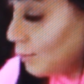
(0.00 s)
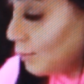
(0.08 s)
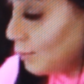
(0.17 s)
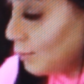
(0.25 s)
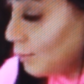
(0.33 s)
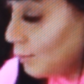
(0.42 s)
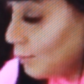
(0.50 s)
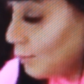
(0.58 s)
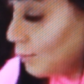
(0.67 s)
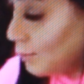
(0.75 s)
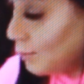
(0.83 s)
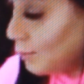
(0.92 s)
I don't know
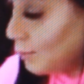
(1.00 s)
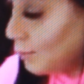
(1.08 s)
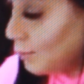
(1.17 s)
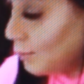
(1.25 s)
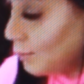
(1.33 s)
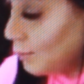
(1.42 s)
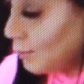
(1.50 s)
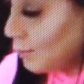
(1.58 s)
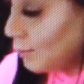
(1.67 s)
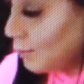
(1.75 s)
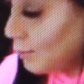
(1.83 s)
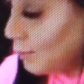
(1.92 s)
Towanda
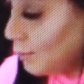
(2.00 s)
or